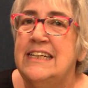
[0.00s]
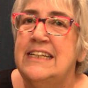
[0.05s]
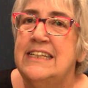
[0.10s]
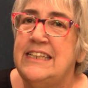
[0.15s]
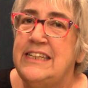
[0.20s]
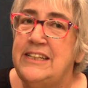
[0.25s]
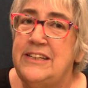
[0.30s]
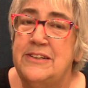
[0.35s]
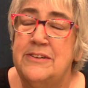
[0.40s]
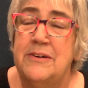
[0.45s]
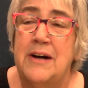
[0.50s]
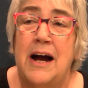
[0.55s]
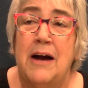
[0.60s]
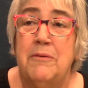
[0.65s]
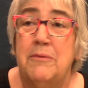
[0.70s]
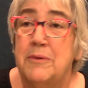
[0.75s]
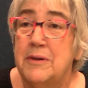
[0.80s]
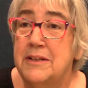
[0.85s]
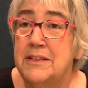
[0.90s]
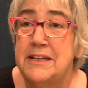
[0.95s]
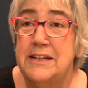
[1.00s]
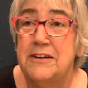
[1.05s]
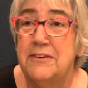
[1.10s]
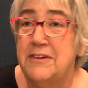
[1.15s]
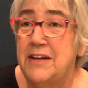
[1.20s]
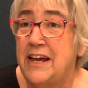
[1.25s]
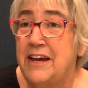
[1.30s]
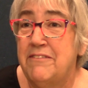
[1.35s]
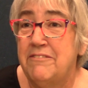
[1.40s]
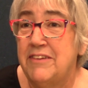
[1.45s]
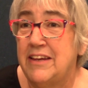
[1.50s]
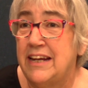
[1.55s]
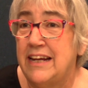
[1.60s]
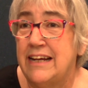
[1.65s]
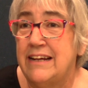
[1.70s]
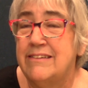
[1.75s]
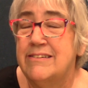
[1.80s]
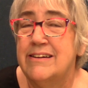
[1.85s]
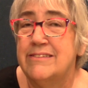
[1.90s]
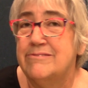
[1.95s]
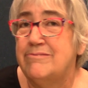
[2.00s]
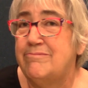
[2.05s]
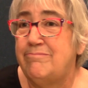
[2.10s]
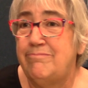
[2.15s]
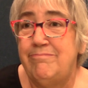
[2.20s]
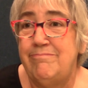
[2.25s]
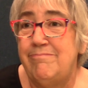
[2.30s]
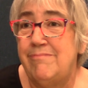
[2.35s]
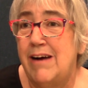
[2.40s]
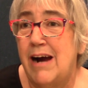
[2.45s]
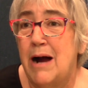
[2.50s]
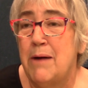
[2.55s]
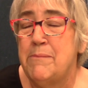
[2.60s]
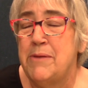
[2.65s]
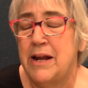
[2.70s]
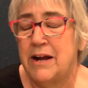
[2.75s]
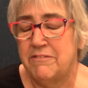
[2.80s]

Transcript: You know, I really don't have any. I mean,